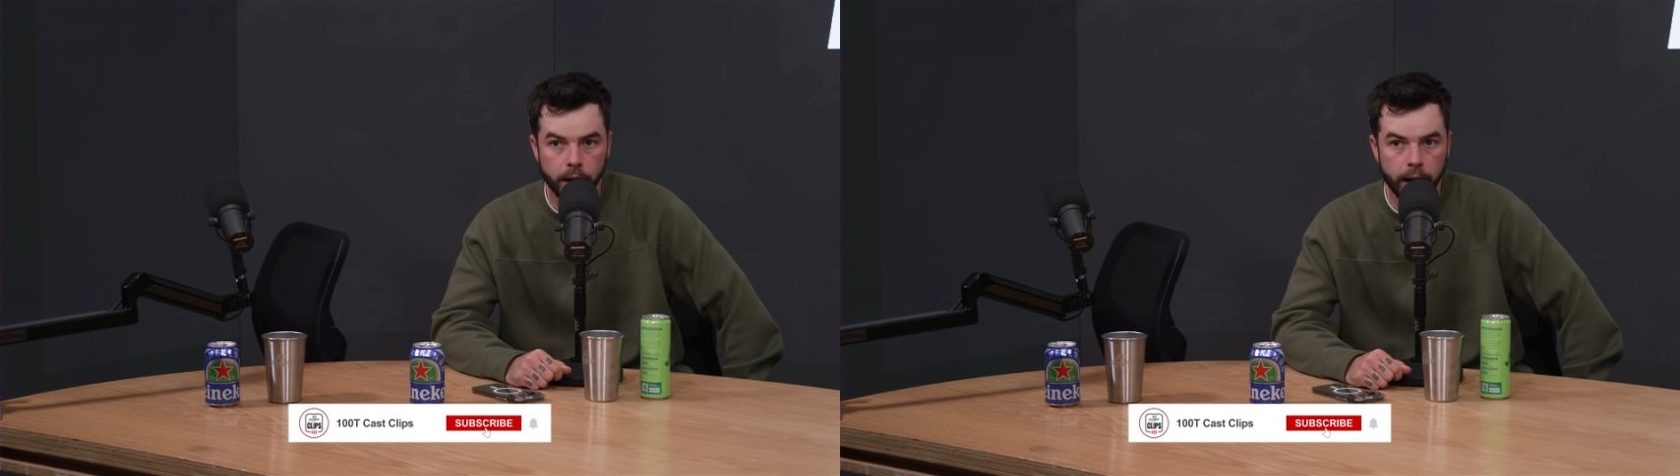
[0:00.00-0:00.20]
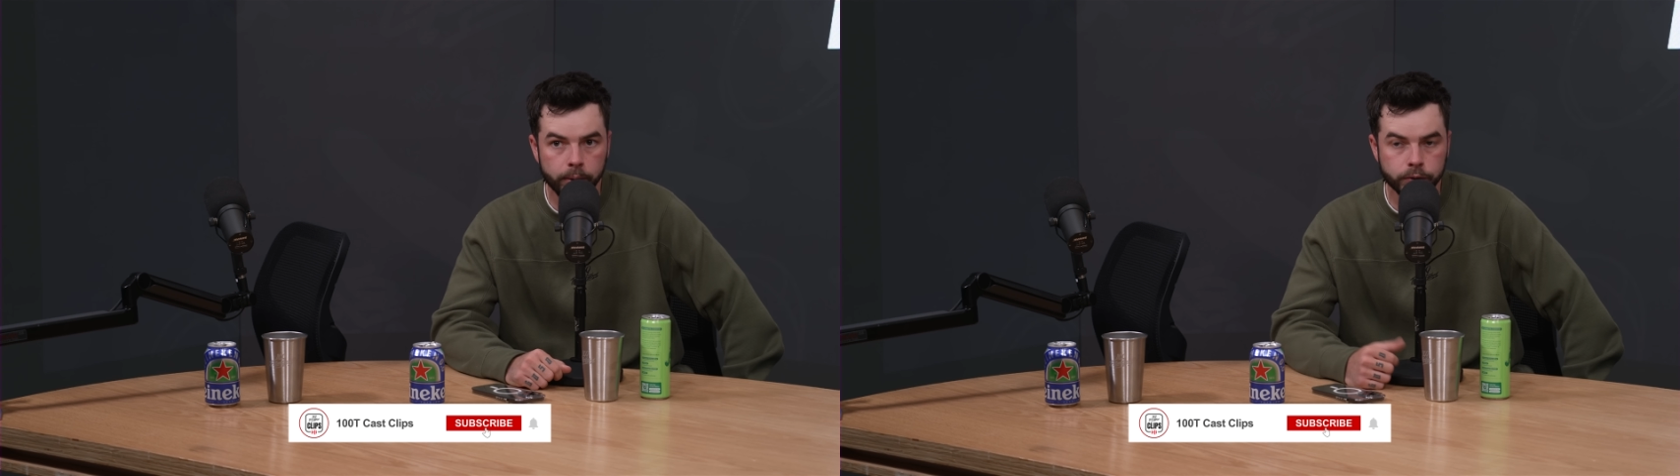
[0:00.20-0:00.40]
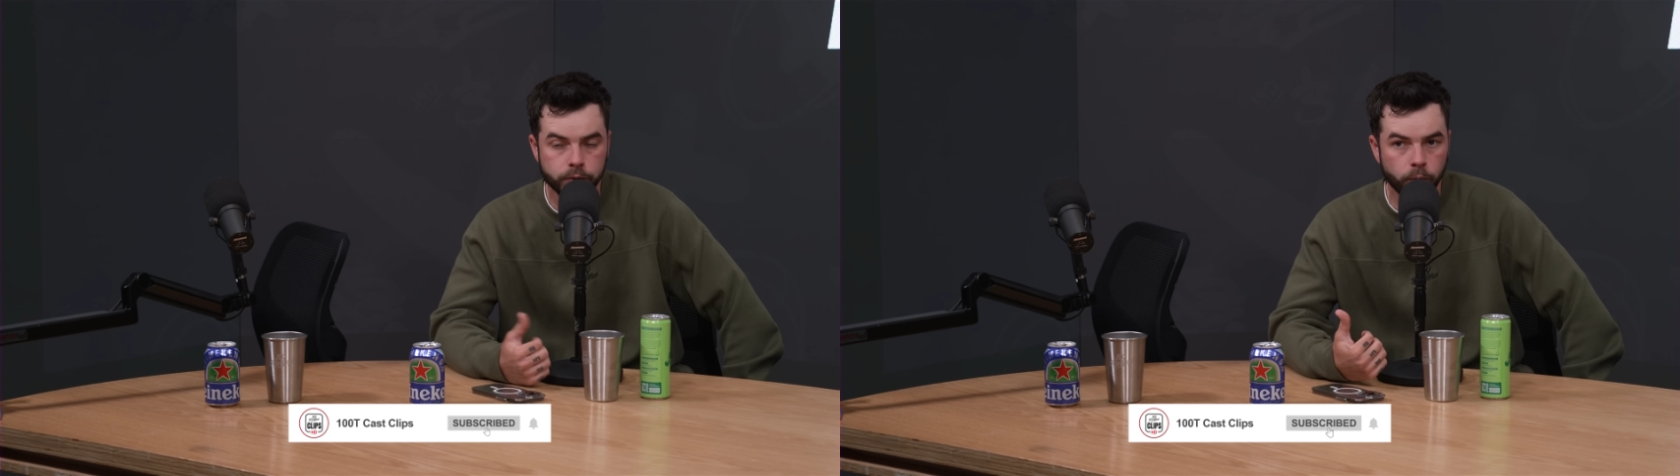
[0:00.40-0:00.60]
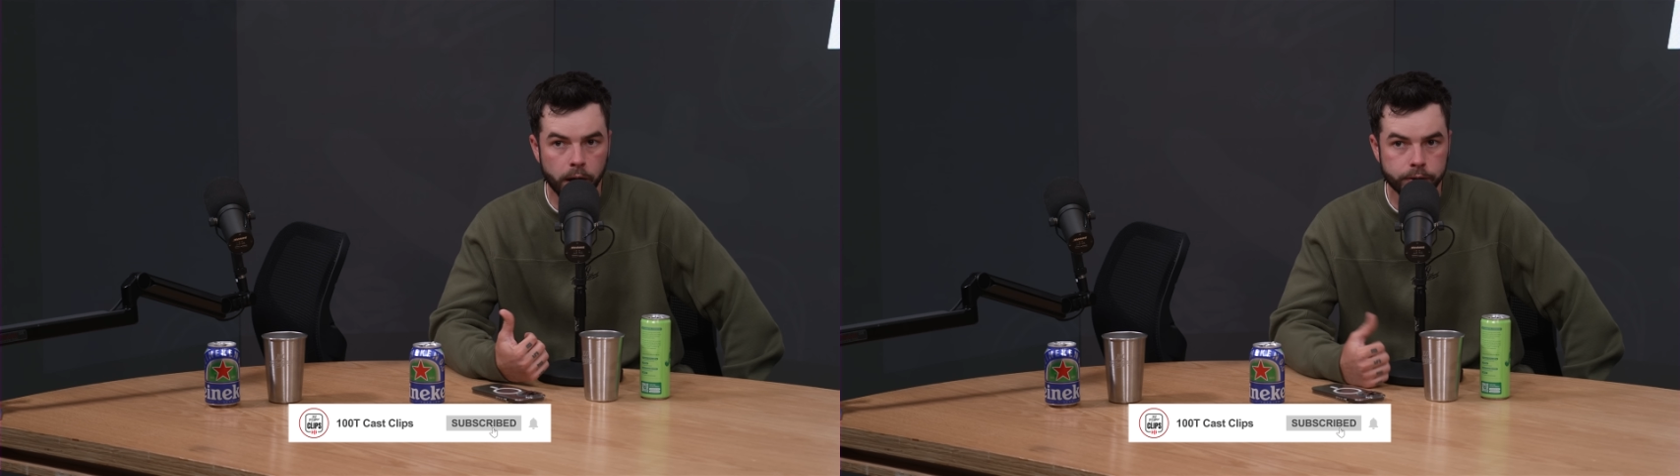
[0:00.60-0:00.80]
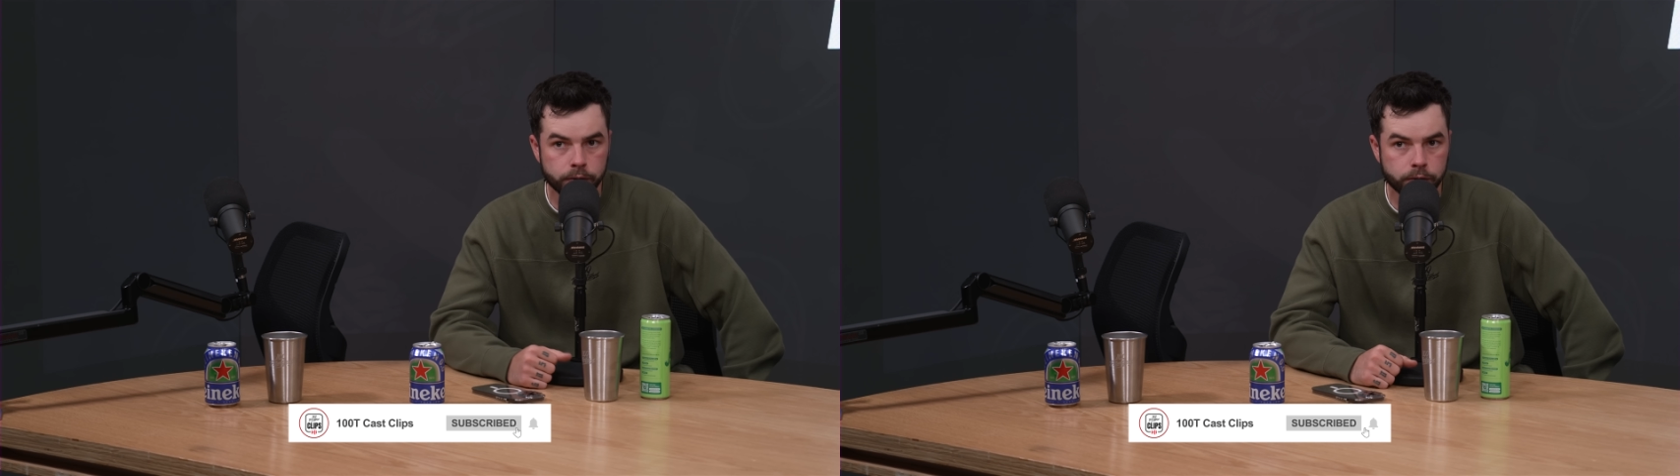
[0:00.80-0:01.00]
I was
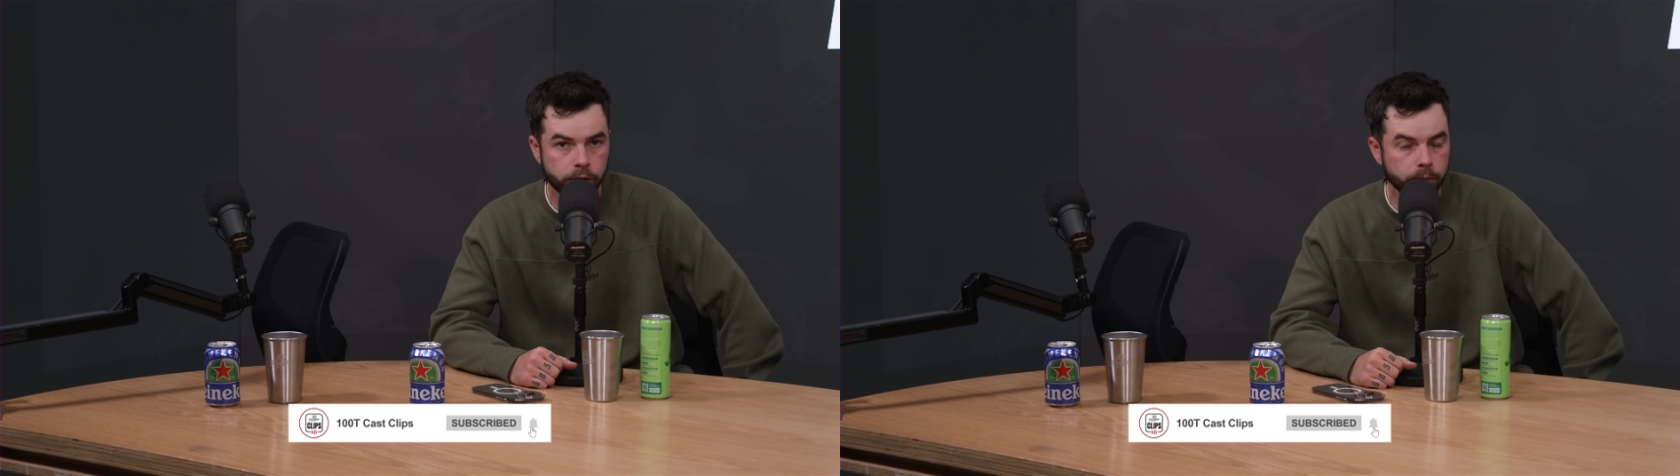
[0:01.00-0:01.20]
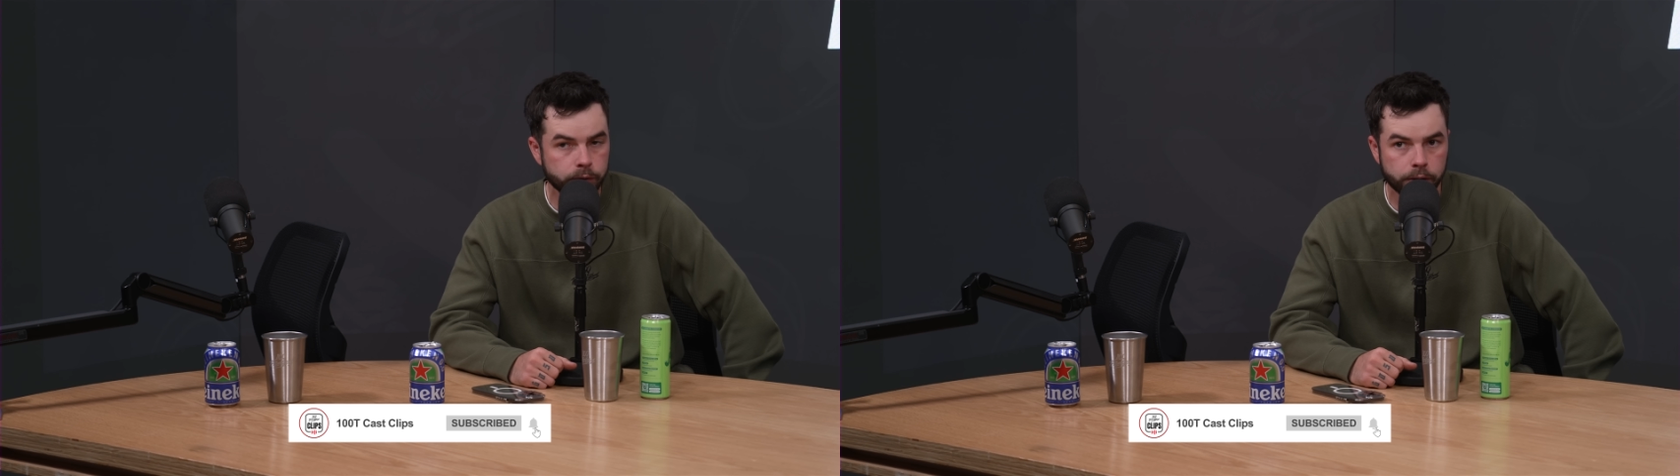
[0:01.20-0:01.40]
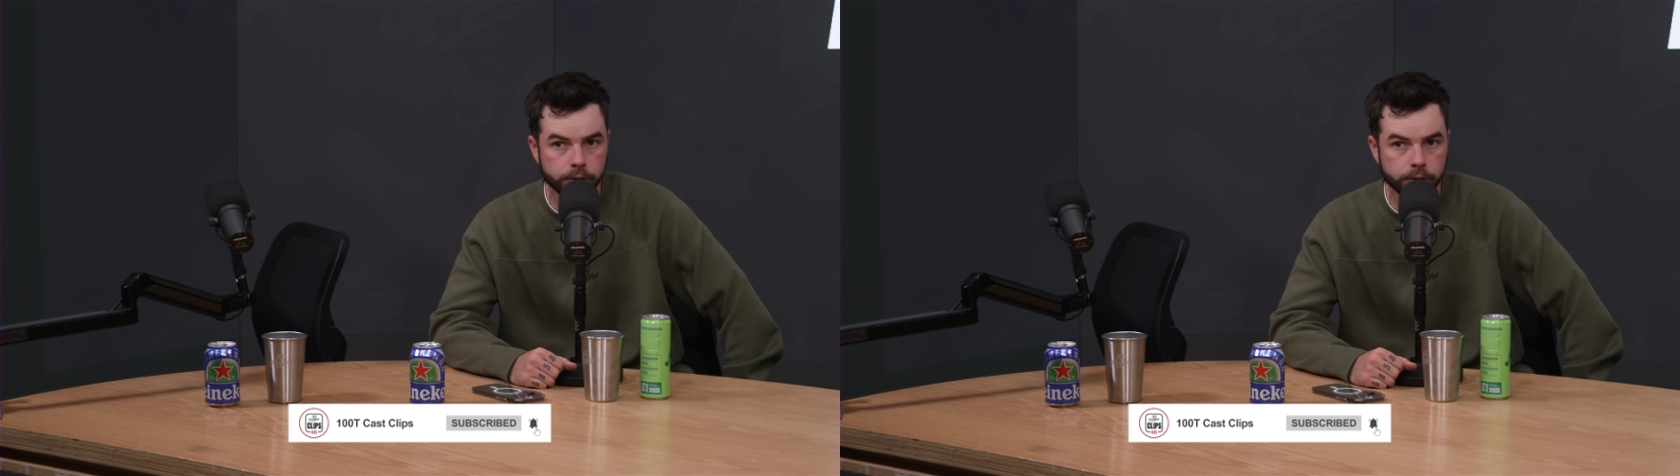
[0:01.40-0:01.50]
watching scrims the other